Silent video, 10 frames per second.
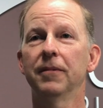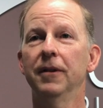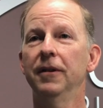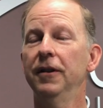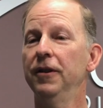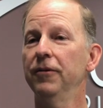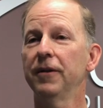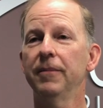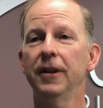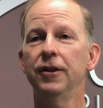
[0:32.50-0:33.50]
continue
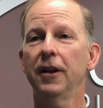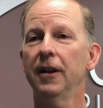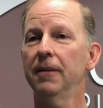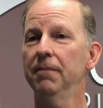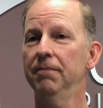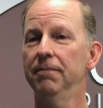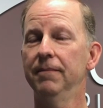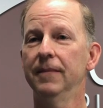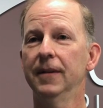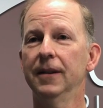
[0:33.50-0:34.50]
with my job,
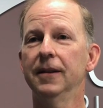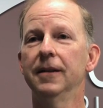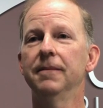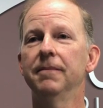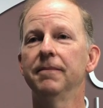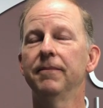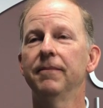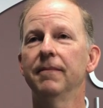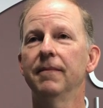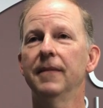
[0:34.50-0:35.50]
um,
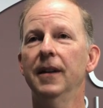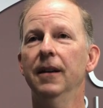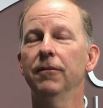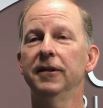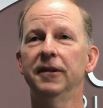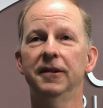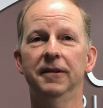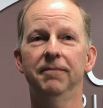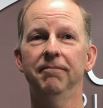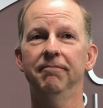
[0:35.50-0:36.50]
that
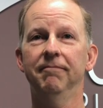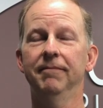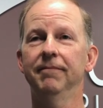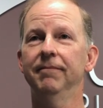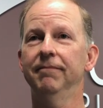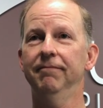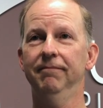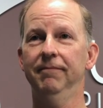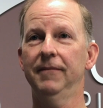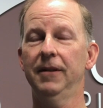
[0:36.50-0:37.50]
was
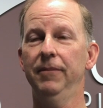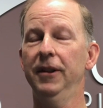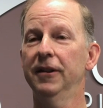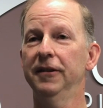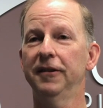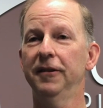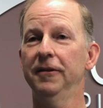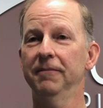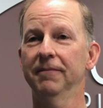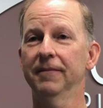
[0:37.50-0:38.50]
a big concern
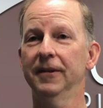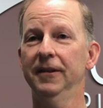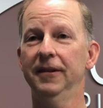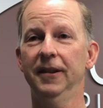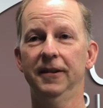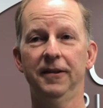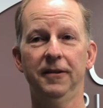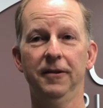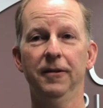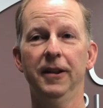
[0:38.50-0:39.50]
because that's
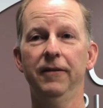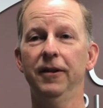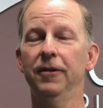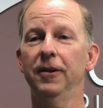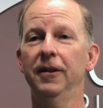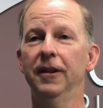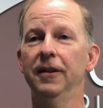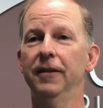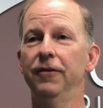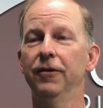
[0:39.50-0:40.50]
your livelihood,
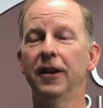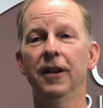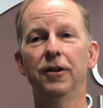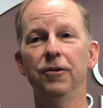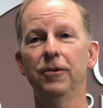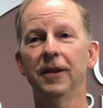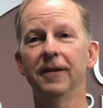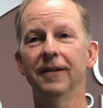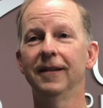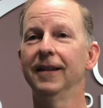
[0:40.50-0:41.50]
and if you can't do it,
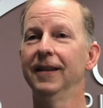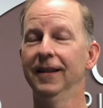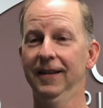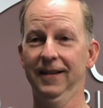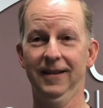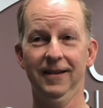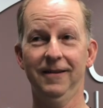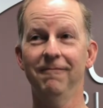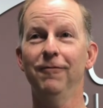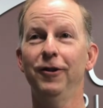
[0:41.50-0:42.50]

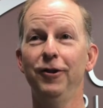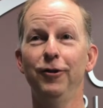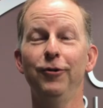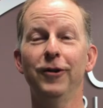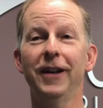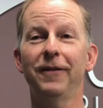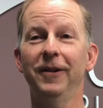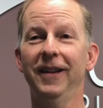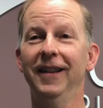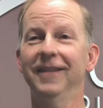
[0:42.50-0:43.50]
what do you do
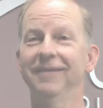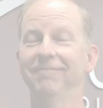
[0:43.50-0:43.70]
after that?